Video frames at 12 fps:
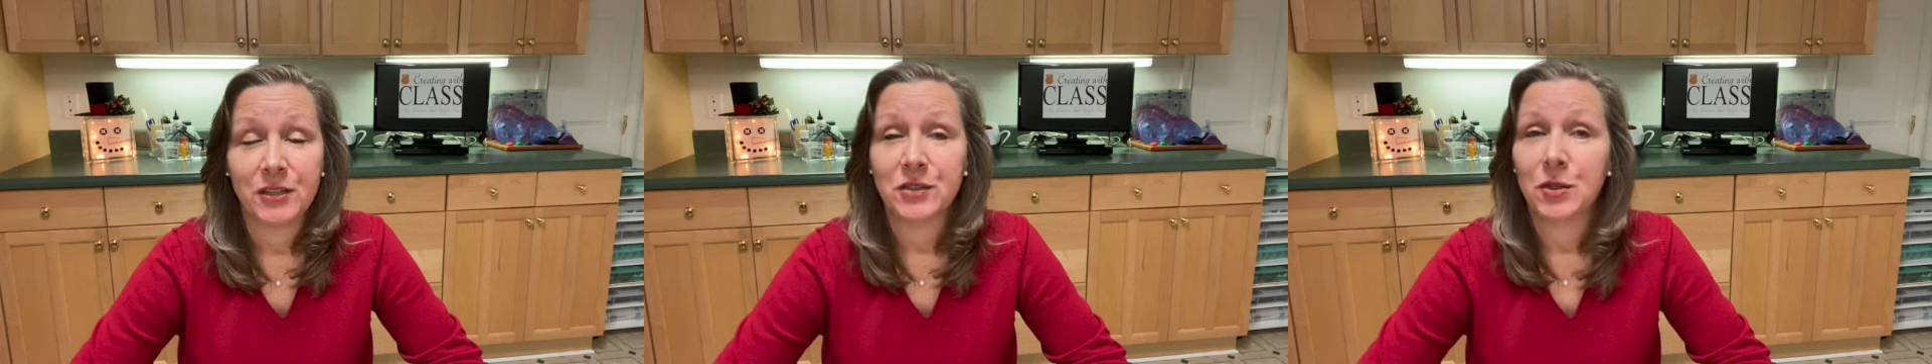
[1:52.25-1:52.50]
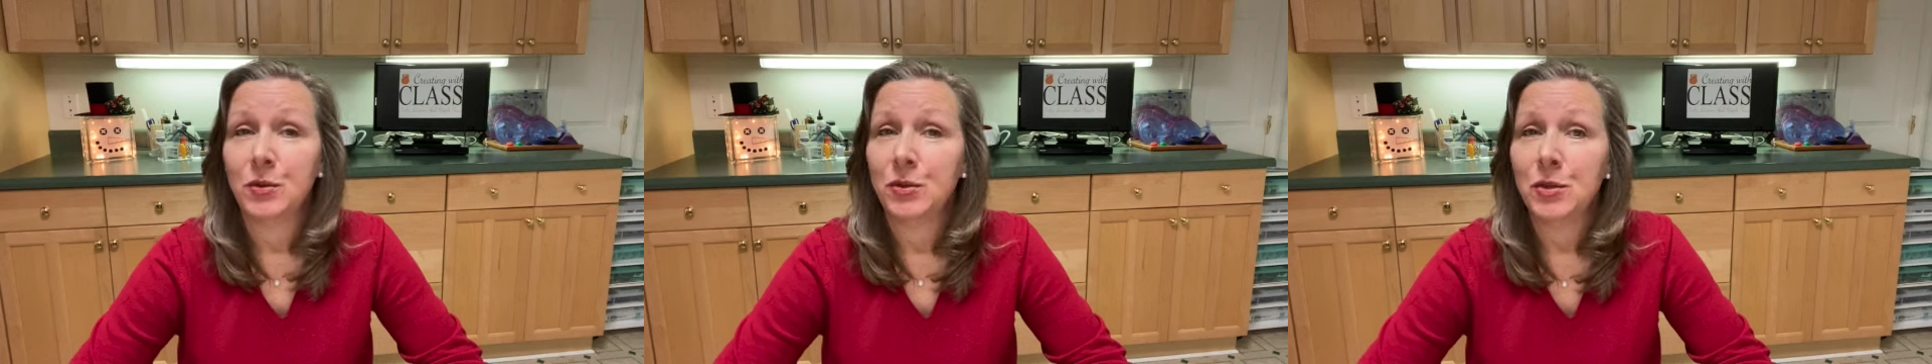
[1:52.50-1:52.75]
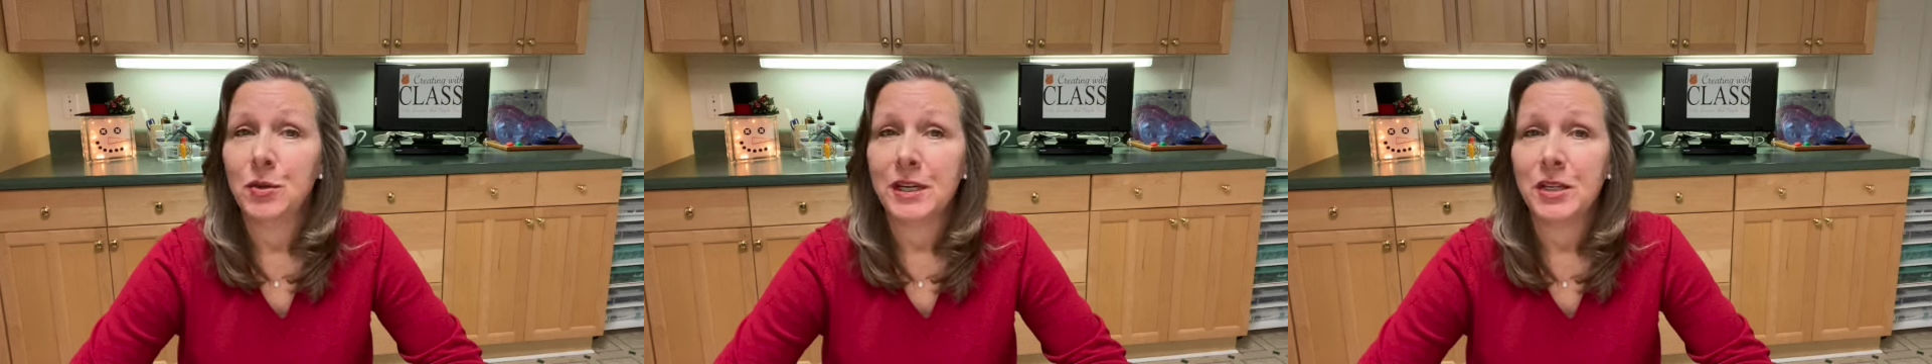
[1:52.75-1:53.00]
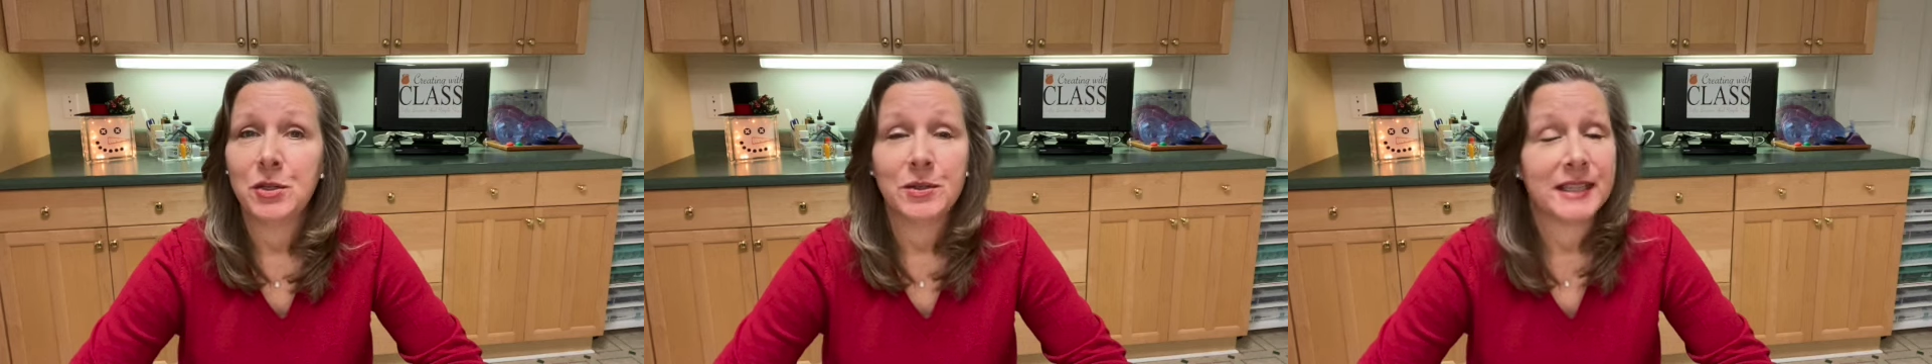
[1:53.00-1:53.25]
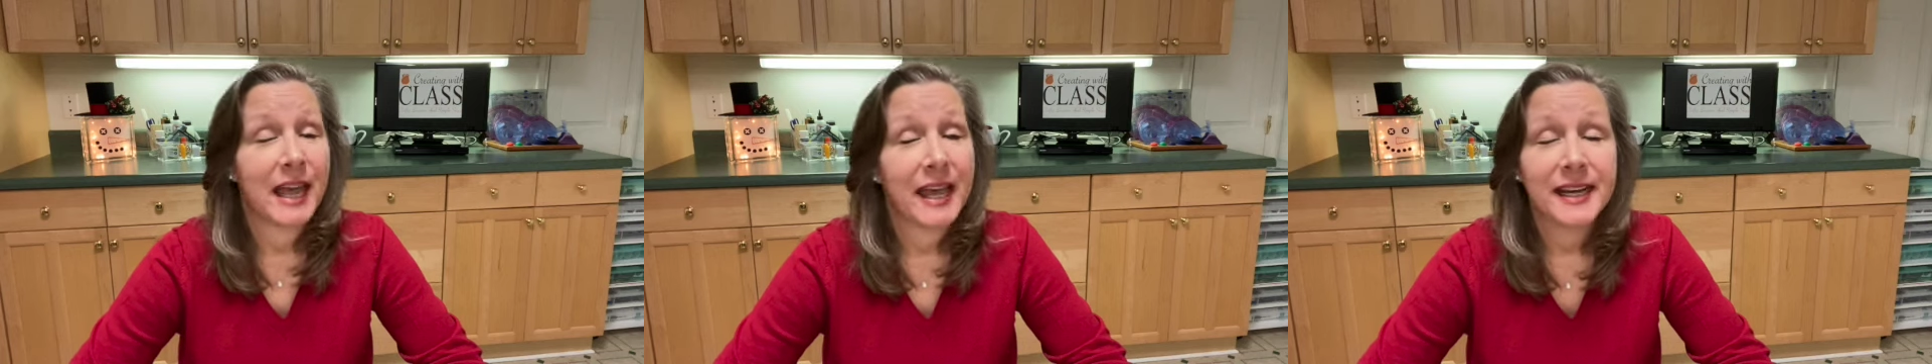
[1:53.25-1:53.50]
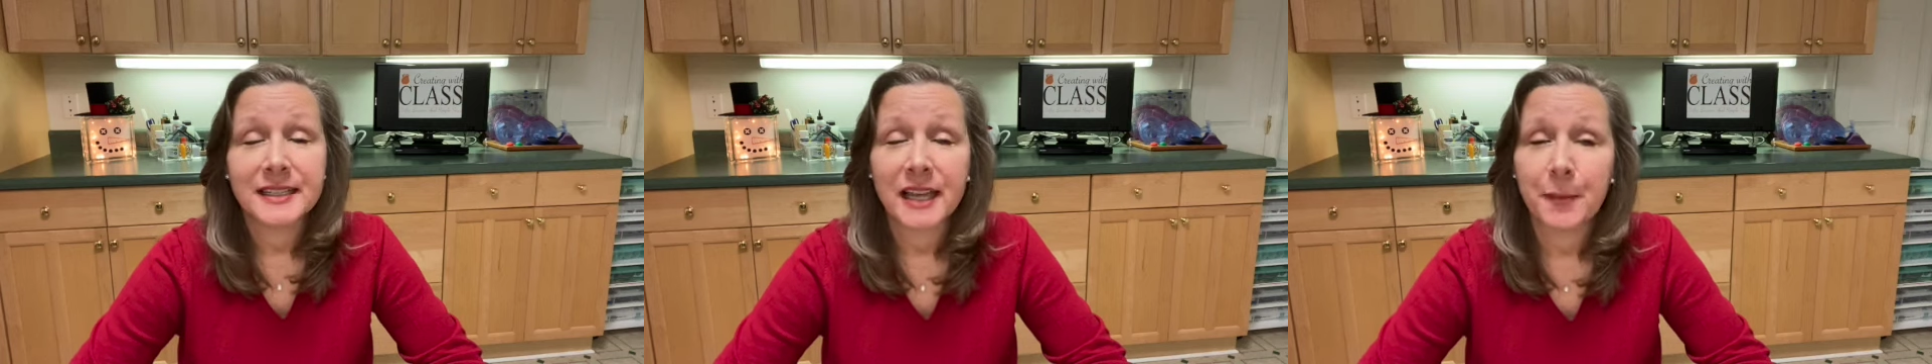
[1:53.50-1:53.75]
So you can use
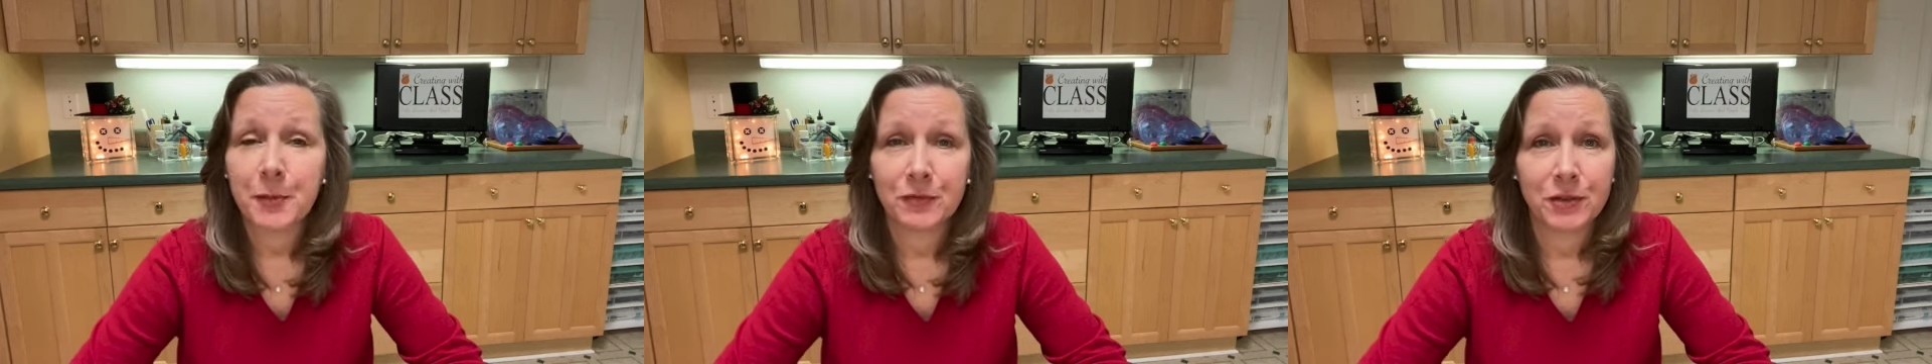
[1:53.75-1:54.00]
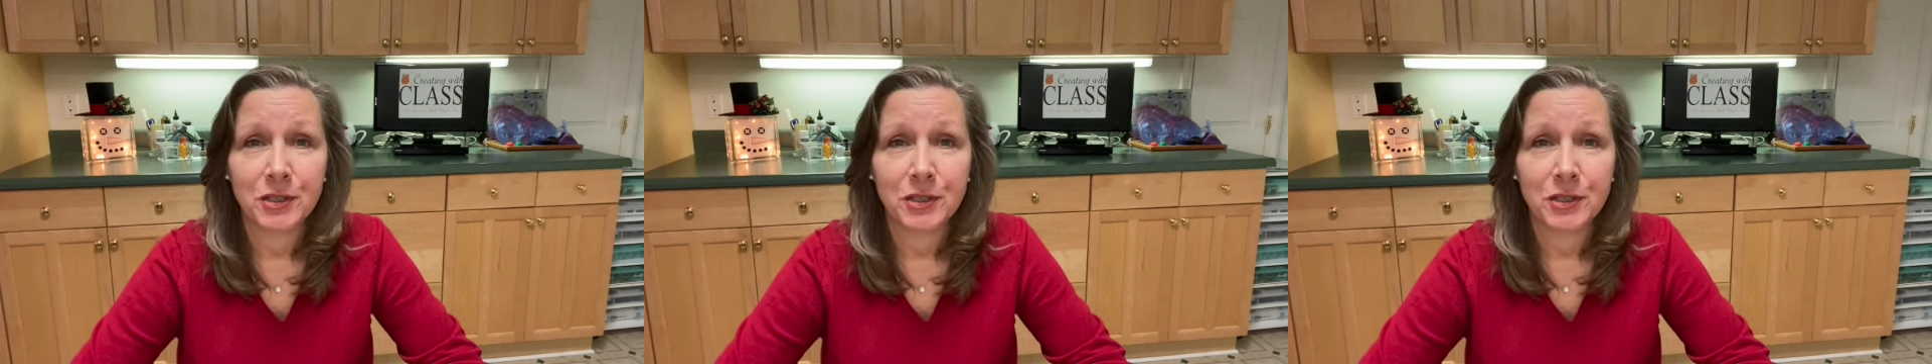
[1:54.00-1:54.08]
any type of